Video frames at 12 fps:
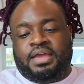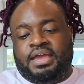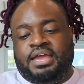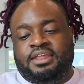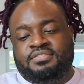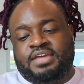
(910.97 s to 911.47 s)

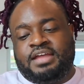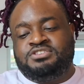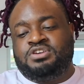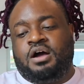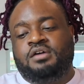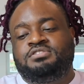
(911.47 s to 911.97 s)
and they
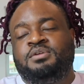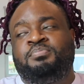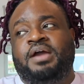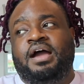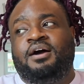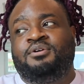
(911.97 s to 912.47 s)
talked
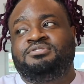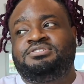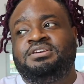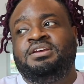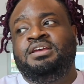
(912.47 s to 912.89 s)
about,